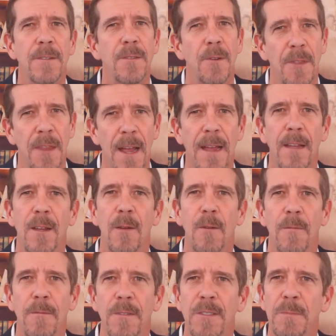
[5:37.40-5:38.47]
So thank
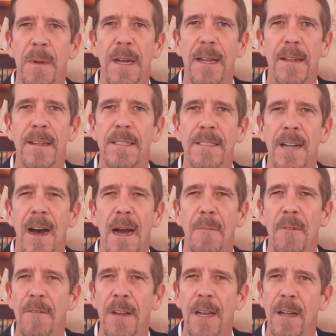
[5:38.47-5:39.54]
you for spending this
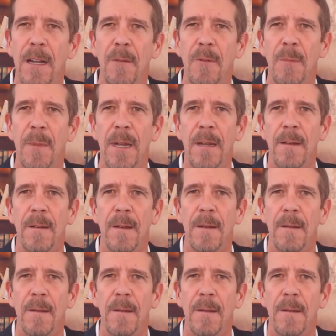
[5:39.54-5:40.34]
time of healing with me.